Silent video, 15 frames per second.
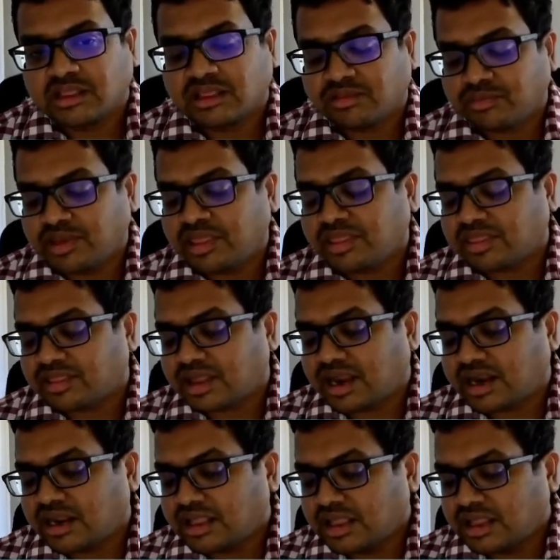This means
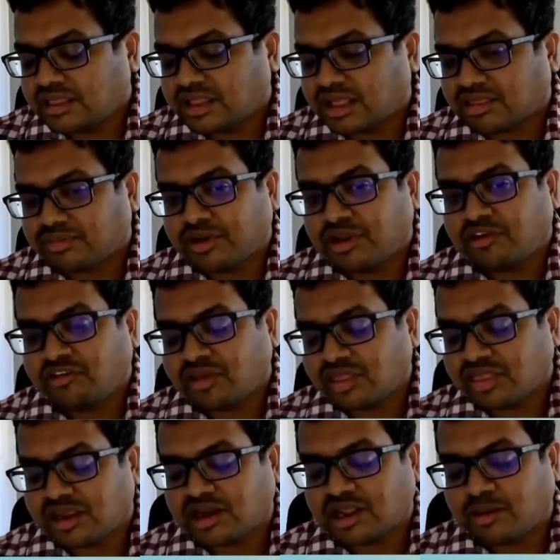that the
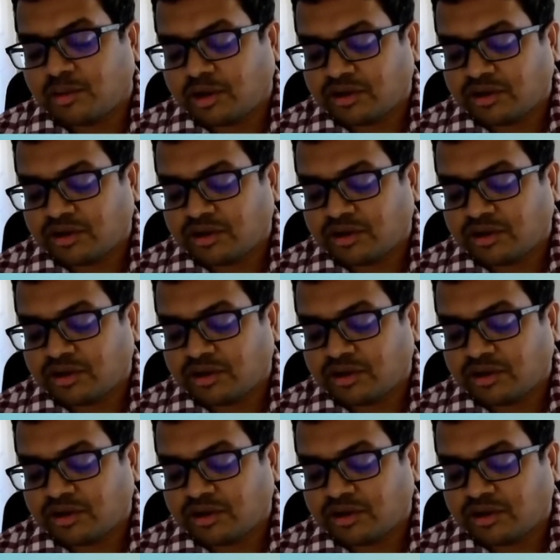explanations that come